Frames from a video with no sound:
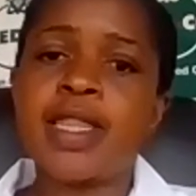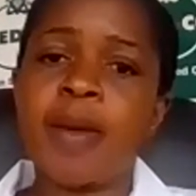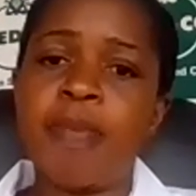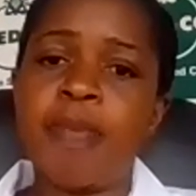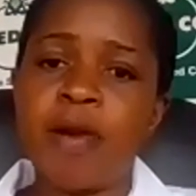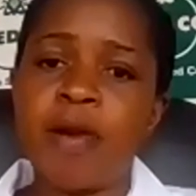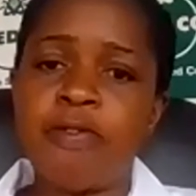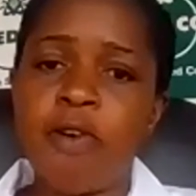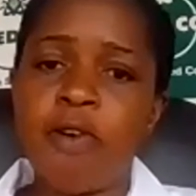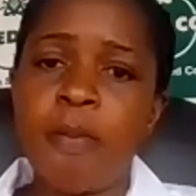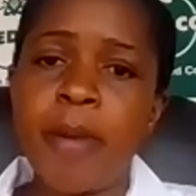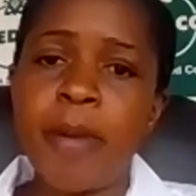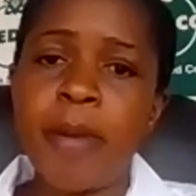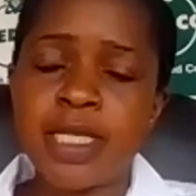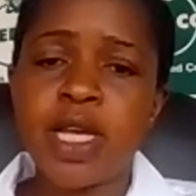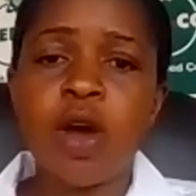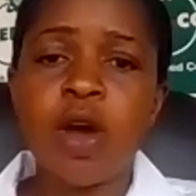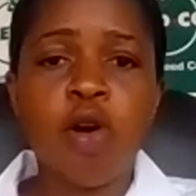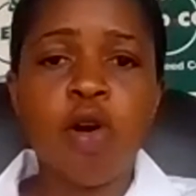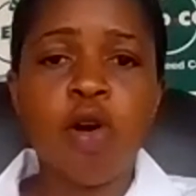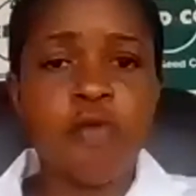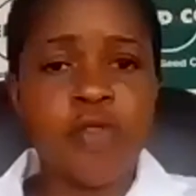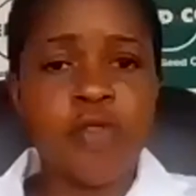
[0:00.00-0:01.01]
the performance
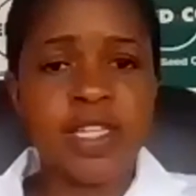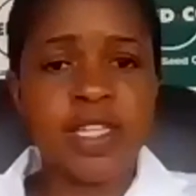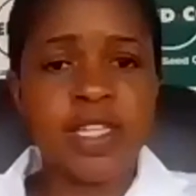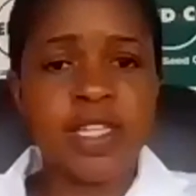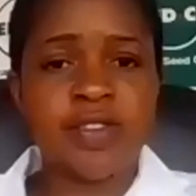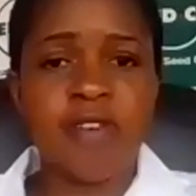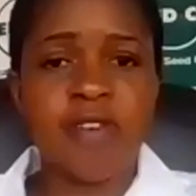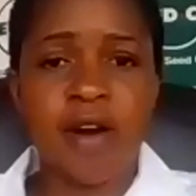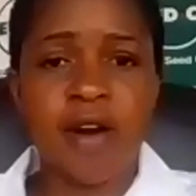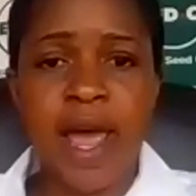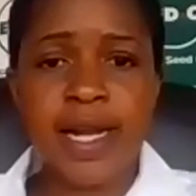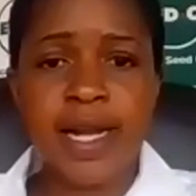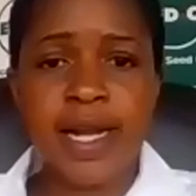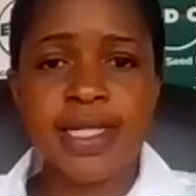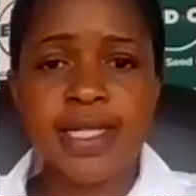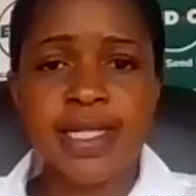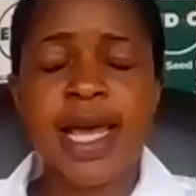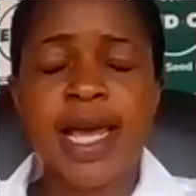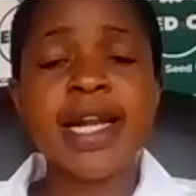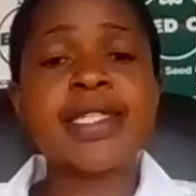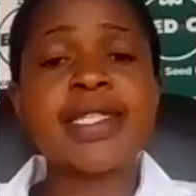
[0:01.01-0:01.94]
of these varieties.